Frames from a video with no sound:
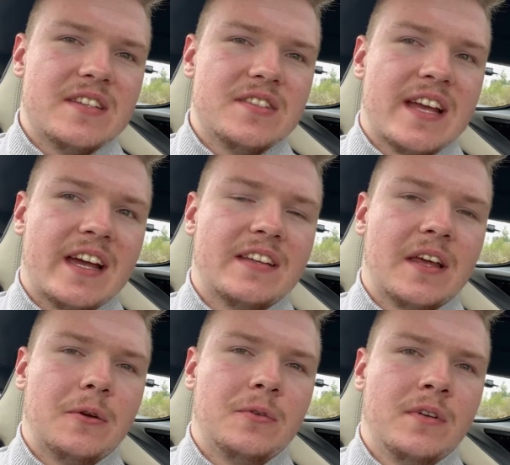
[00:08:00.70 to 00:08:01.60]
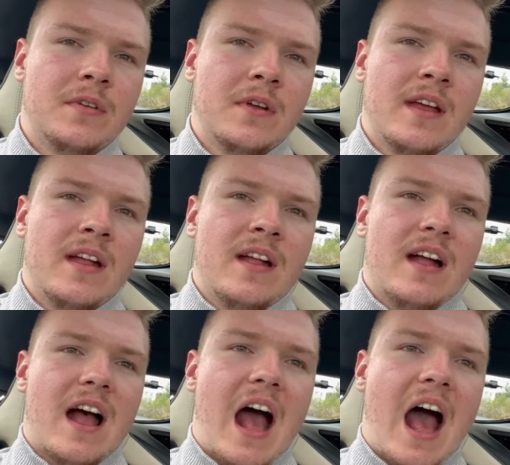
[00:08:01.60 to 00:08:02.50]
die down
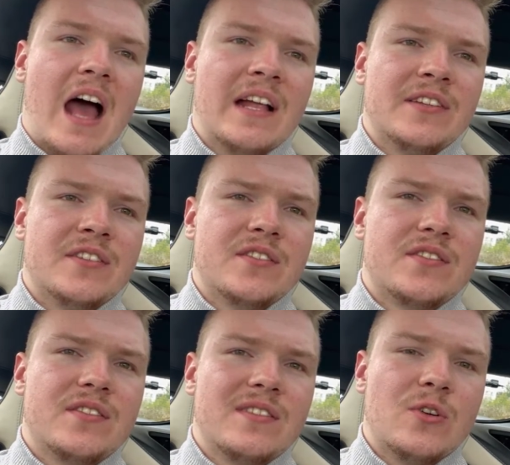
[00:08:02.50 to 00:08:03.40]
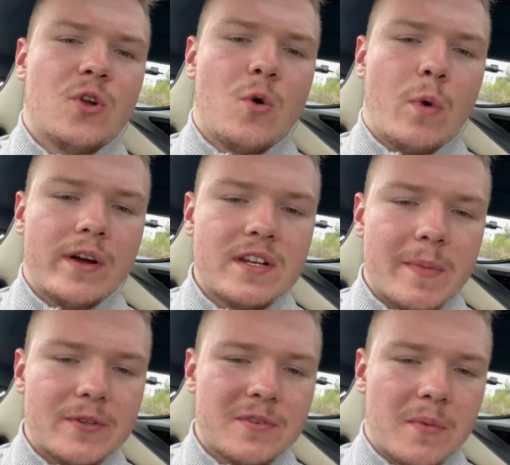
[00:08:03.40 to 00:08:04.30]
and you're not worried
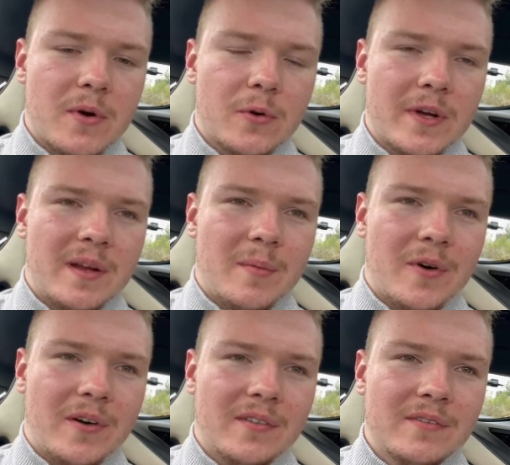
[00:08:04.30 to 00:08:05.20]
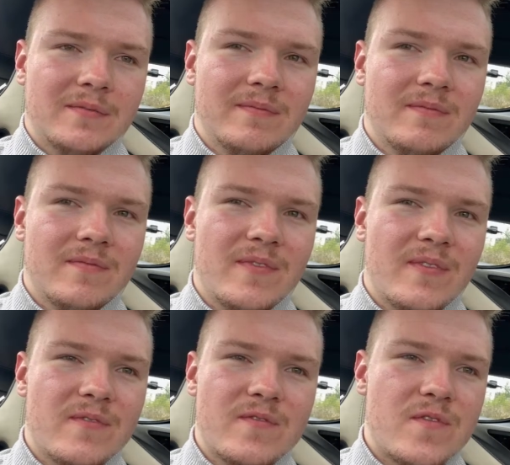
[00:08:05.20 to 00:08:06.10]
about tomorrow anymore.
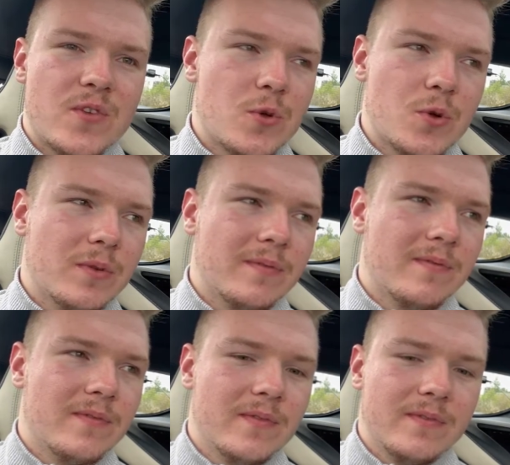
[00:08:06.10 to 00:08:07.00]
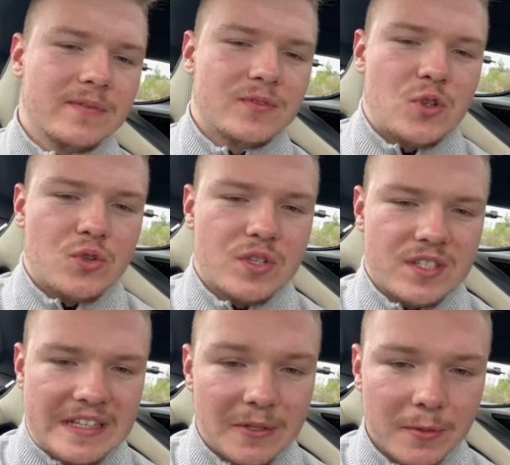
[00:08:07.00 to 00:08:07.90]
You
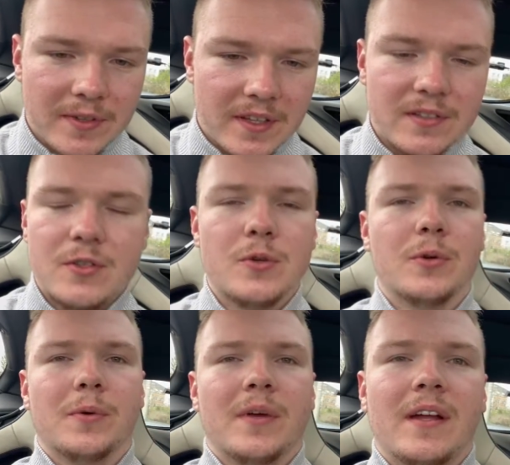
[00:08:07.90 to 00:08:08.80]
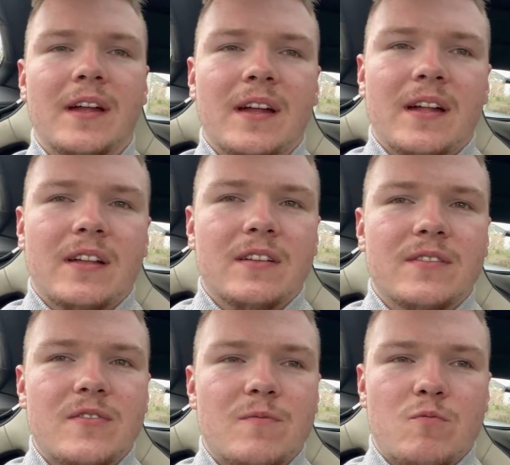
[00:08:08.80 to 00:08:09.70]
just deal with it.
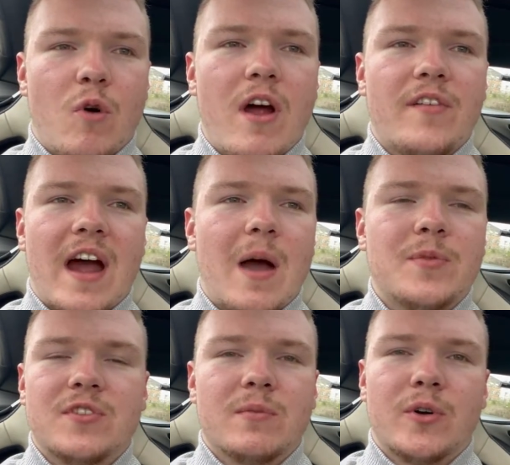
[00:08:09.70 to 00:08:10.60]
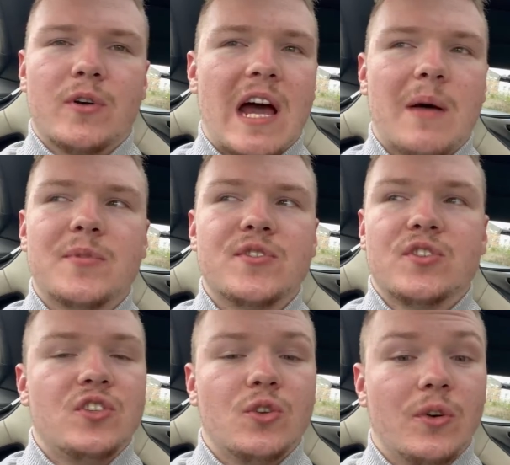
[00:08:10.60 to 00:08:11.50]
Whatever happens tomorrow happens, and
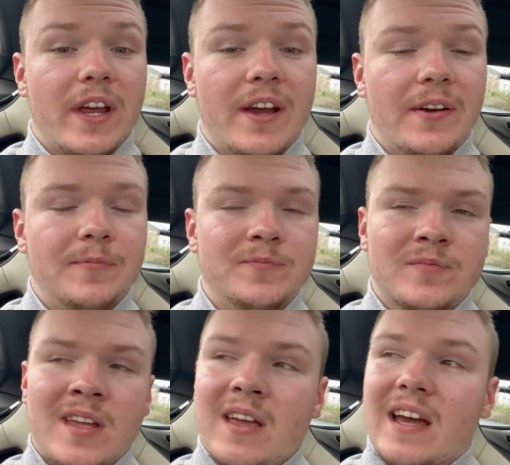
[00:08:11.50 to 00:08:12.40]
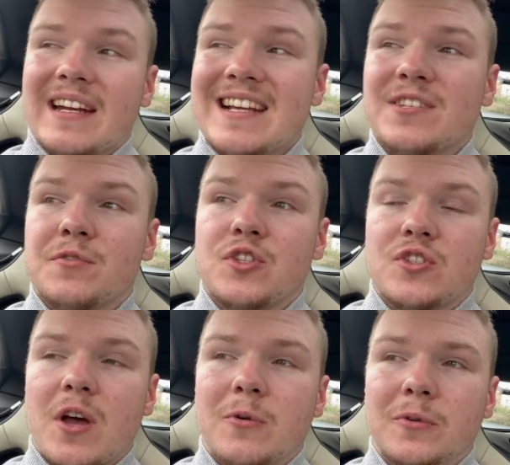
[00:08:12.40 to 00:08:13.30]
you don't care. And as a
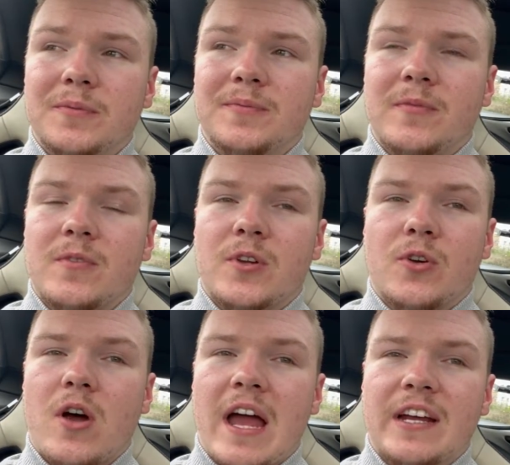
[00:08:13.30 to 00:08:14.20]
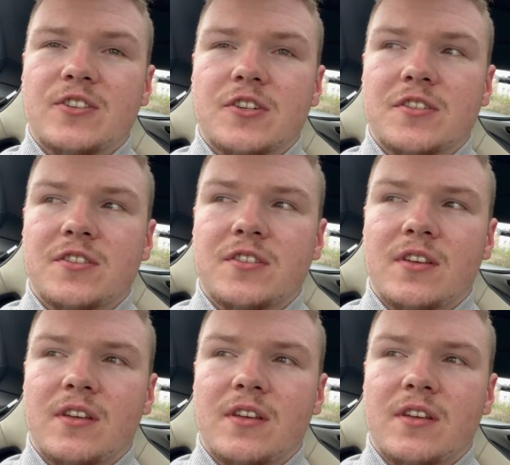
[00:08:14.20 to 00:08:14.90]
result, you're not anxious.